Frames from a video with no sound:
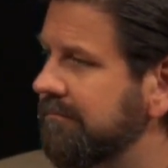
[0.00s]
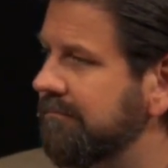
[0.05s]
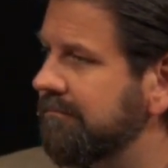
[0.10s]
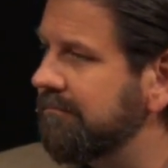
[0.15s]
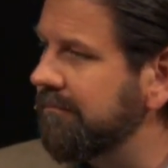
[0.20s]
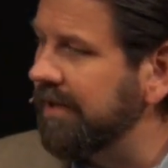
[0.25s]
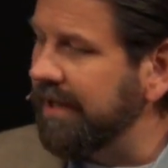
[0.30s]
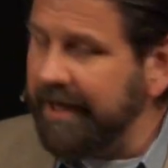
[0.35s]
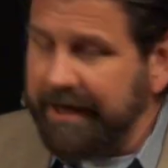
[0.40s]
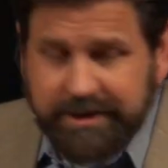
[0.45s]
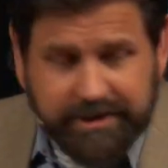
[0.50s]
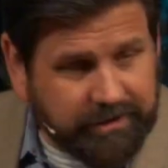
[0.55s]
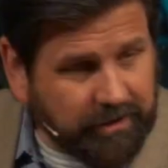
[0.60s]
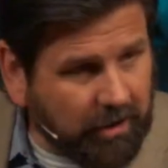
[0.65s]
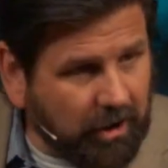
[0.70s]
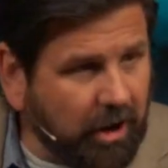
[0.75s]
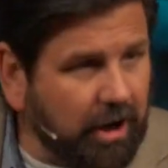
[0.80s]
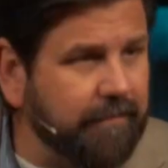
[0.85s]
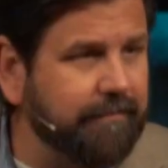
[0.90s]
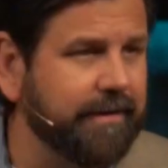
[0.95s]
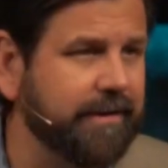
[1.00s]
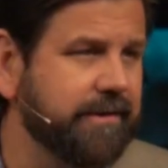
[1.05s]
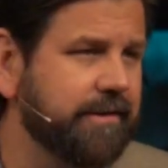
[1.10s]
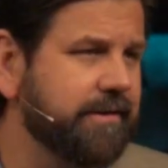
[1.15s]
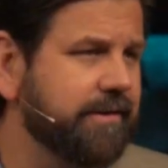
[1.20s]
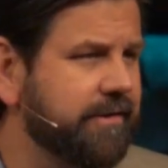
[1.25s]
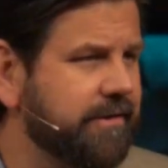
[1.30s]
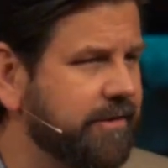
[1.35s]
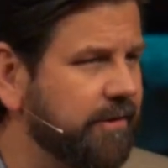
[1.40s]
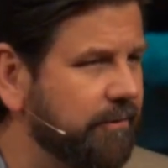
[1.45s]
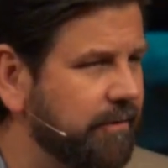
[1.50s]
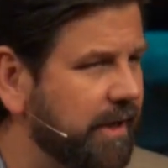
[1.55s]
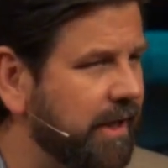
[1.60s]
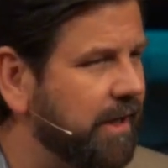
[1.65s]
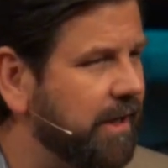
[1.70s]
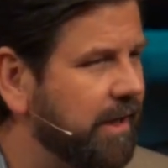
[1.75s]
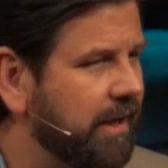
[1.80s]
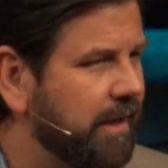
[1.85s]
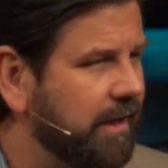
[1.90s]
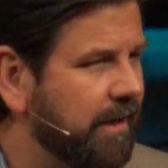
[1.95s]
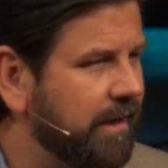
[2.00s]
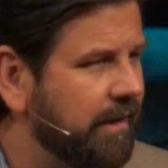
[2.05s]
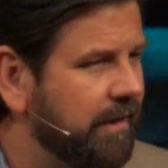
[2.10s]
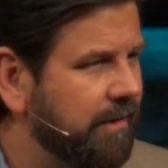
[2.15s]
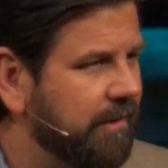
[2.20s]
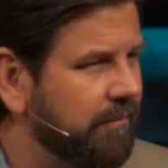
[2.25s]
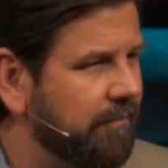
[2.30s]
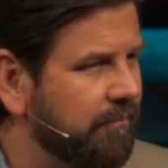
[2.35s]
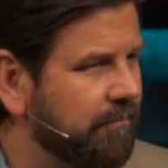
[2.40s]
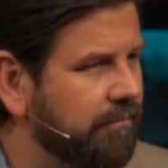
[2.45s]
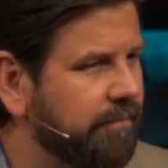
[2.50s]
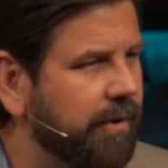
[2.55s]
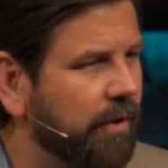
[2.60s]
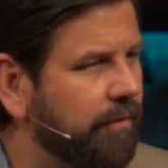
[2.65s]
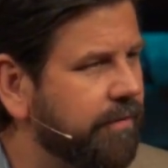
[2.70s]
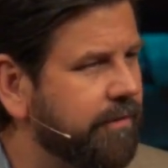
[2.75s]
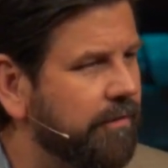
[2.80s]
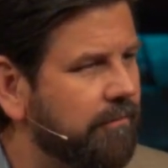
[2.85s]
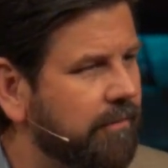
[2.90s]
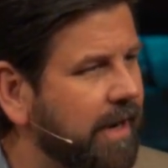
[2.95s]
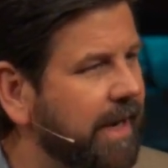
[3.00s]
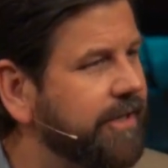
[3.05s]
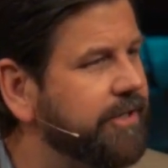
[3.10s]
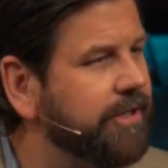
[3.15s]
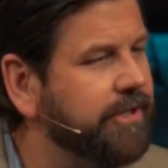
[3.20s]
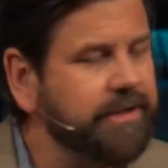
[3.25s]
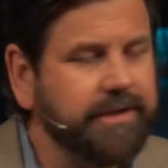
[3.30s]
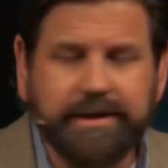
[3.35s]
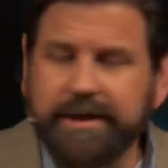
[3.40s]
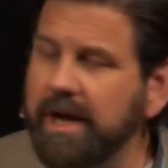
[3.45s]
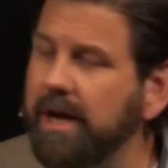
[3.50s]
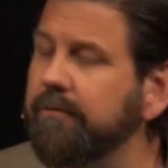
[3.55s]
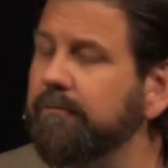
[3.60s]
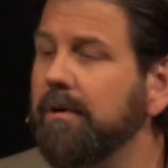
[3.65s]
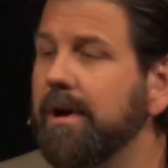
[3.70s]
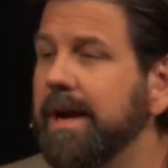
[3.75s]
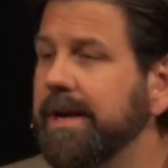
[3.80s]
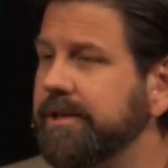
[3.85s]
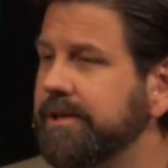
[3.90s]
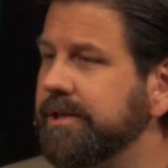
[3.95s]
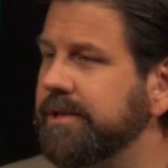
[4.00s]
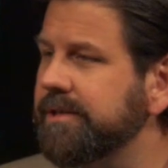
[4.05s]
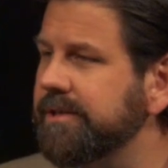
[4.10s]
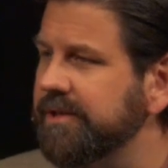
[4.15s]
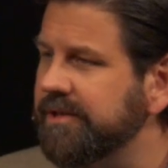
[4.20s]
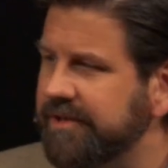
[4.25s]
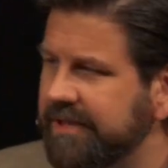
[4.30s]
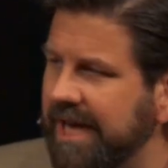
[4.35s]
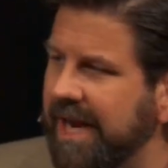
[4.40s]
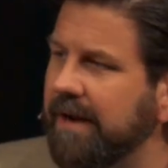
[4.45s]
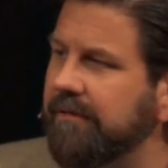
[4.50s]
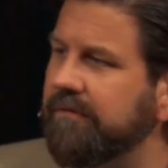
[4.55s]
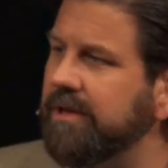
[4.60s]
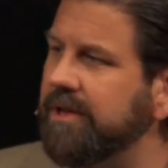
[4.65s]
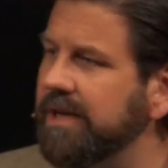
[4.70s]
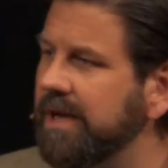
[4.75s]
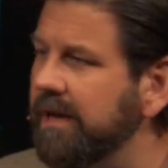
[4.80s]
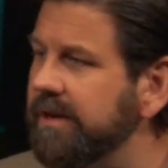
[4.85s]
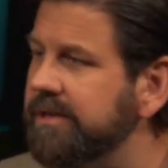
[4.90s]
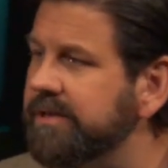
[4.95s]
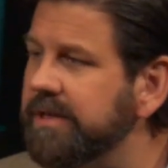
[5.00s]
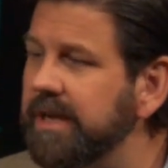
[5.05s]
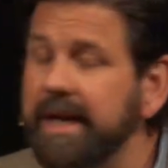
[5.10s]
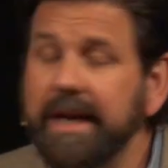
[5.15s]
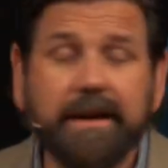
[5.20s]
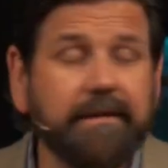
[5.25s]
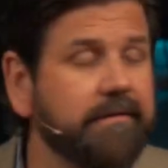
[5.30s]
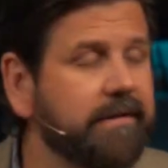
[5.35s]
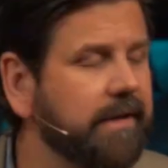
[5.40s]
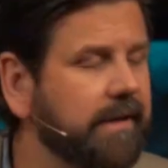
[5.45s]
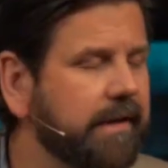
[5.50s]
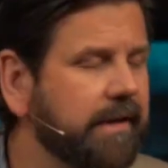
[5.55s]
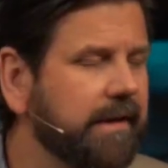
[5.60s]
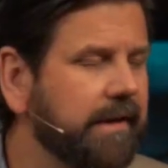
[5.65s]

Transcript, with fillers: leads to harvest, so that both the righteous and the unrighteous, the saved and the unsaved,